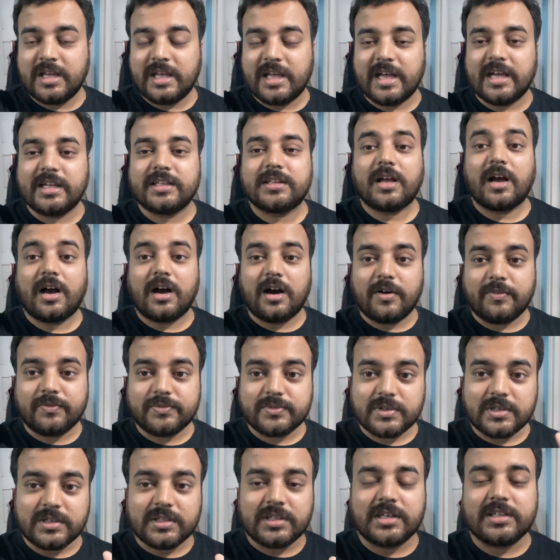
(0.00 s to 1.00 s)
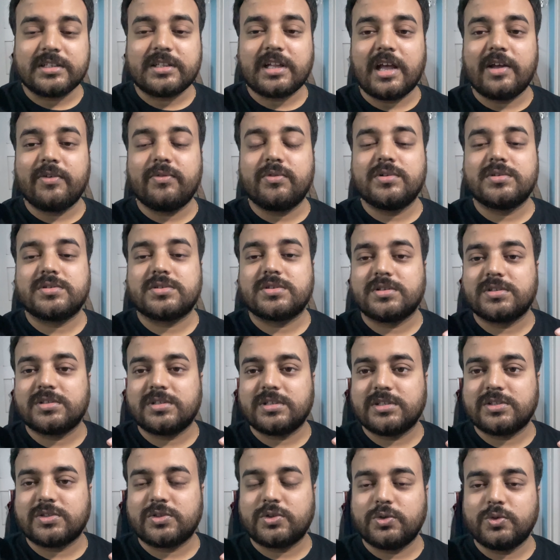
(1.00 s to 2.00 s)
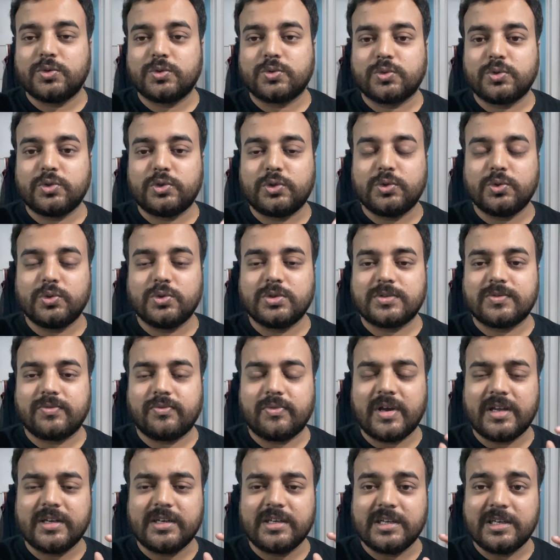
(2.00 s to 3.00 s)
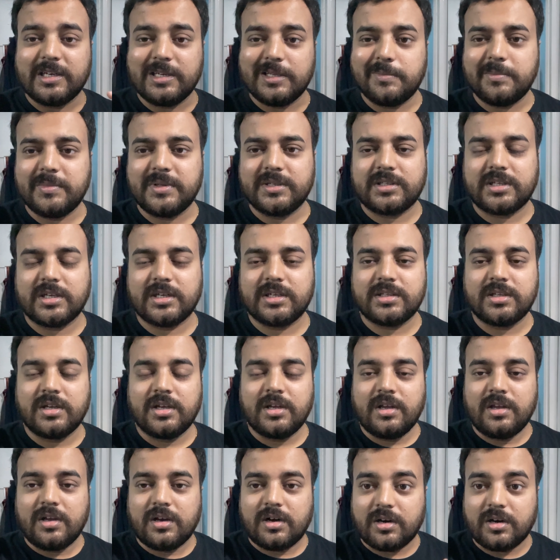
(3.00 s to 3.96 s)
And after that I will suggest you to use very limited